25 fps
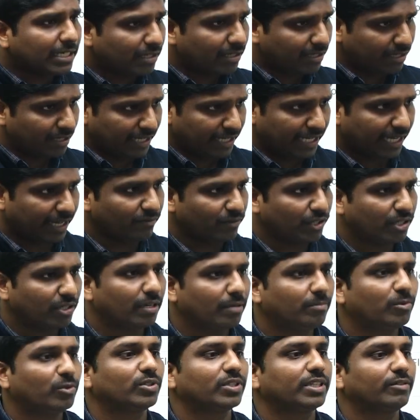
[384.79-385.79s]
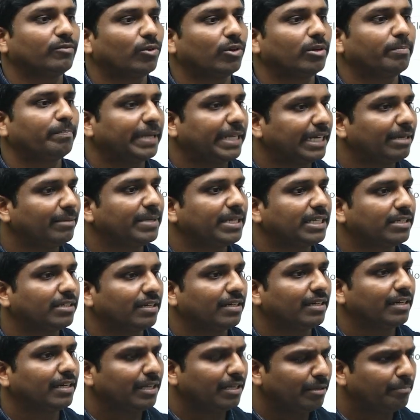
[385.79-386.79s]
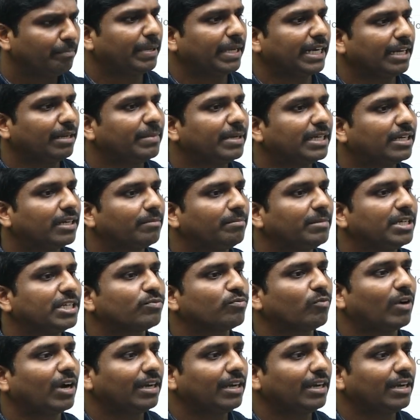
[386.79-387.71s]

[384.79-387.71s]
Have you heard about the word perimeter? Perimeter means what?